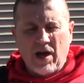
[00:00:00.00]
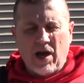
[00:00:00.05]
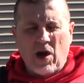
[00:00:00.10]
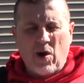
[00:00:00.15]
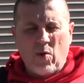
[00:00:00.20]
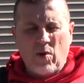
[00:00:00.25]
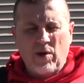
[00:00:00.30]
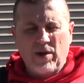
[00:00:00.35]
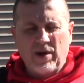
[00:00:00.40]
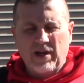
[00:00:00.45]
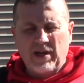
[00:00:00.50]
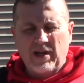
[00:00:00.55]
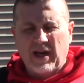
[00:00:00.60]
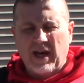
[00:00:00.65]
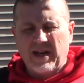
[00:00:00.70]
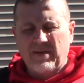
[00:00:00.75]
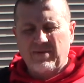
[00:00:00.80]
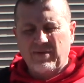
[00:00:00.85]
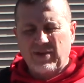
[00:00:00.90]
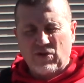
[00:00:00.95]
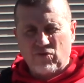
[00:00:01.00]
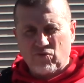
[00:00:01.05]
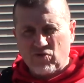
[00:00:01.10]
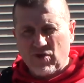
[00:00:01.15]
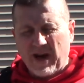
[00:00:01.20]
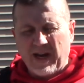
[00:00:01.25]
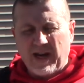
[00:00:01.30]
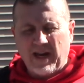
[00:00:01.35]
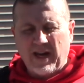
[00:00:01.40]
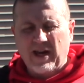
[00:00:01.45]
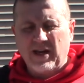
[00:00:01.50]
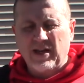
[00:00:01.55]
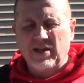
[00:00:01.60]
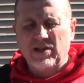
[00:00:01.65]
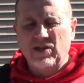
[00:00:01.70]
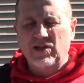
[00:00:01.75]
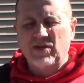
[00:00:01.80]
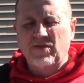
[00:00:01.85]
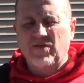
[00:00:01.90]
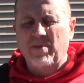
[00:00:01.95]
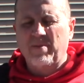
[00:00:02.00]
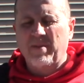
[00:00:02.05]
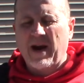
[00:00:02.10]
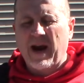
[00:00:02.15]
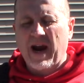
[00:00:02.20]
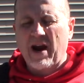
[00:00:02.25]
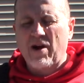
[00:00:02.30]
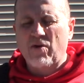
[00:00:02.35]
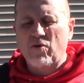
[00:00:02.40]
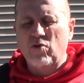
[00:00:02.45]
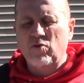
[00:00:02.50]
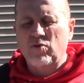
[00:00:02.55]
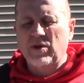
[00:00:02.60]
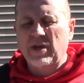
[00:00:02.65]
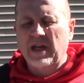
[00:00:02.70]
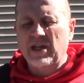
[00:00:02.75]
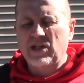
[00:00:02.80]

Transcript: I want to get everything right here. This is from Arrow